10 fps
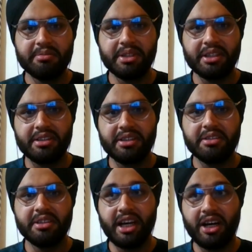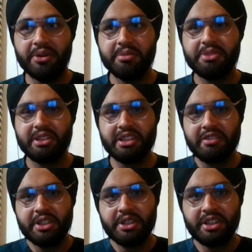But now,
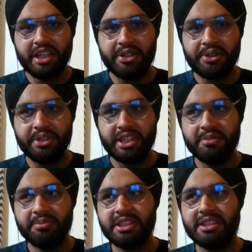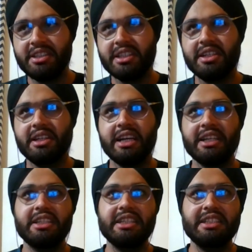even today, I'm thinking that I
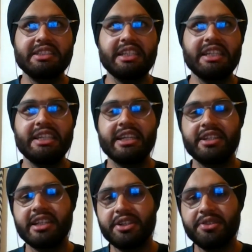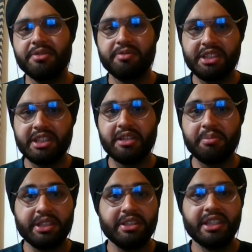can easily get 10 to 15
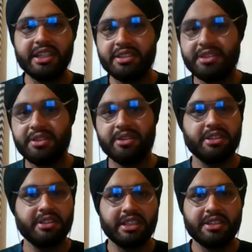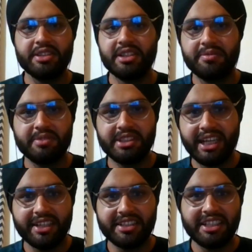LPA the next year or the next year after
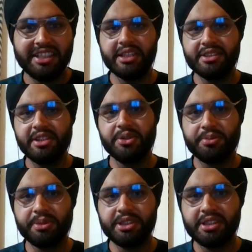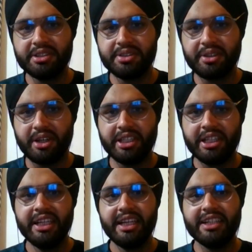that. I still open the Discord
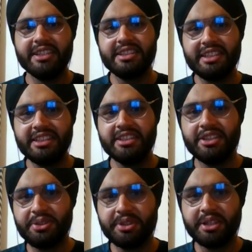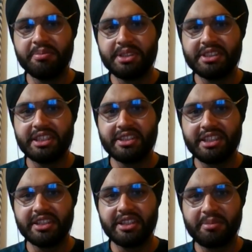and see the new companies that
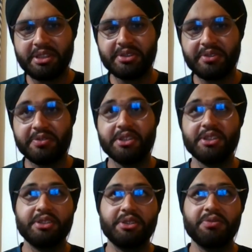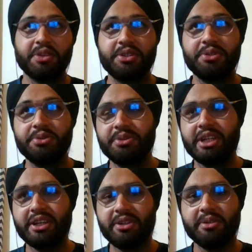they are coming. So for the for 2
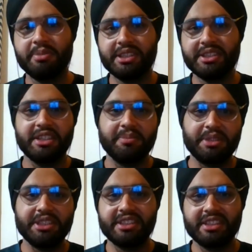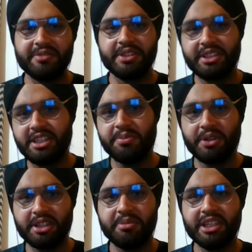regular months, companies will keep
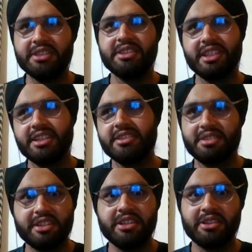on coming, and they are